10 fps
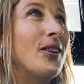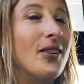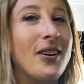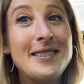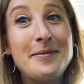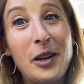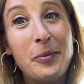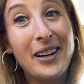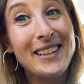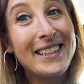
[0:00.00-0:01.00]
who knows,
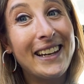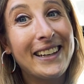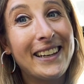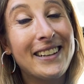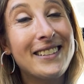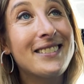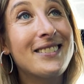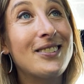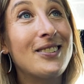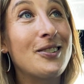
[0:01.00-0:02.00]
maybe I can take it
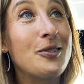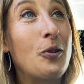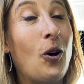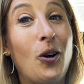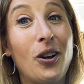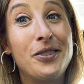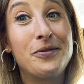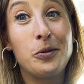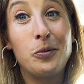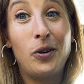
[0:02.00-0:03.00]
to
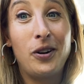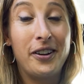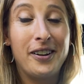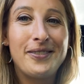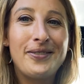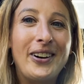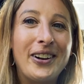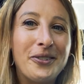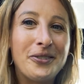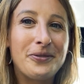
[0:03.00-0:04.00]
Holland for one
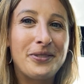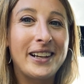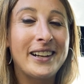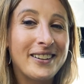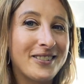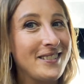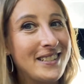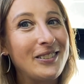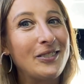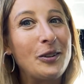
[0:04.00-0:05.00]
final fling
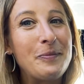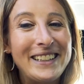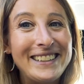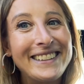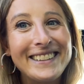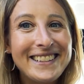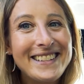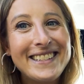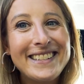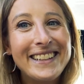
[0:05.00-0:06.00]
across Europe.
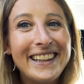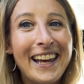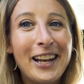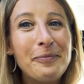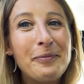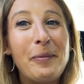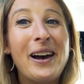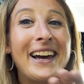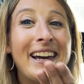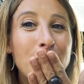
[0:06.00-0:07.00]
See you then, bye
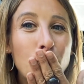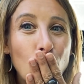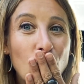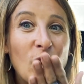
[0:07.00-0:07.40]
bye.